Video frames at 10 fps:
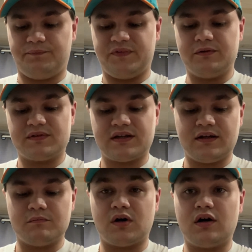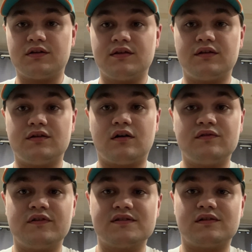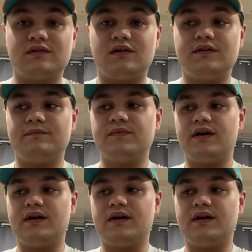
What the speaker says: He was getting mocked to the Dolphins a lot,